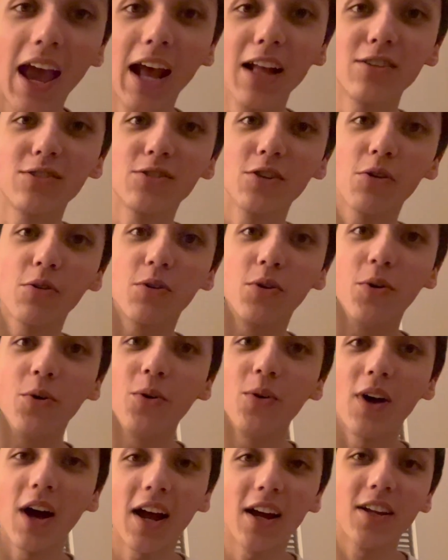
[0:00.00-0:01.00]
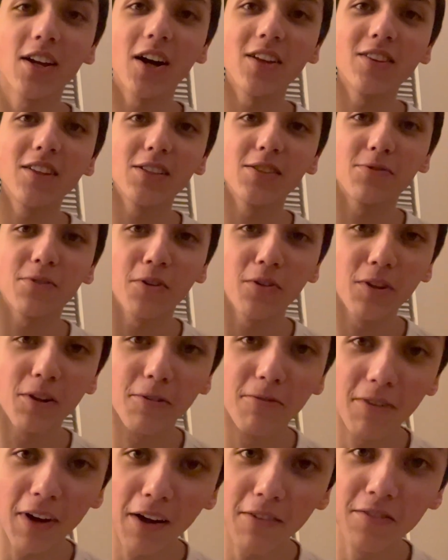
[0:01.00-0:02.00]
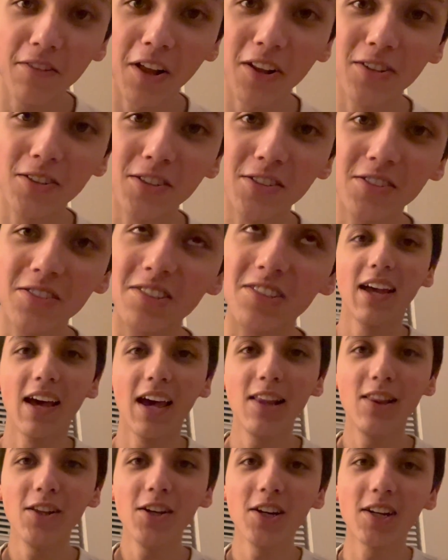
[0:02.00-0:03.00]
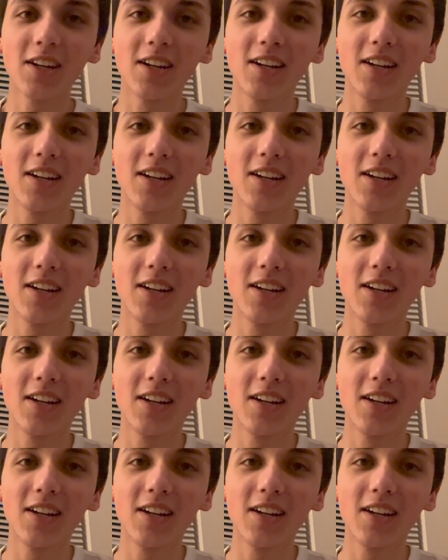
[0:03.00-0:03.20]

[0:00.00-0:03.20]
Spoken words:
It's so cool. I got this for only $5. And look,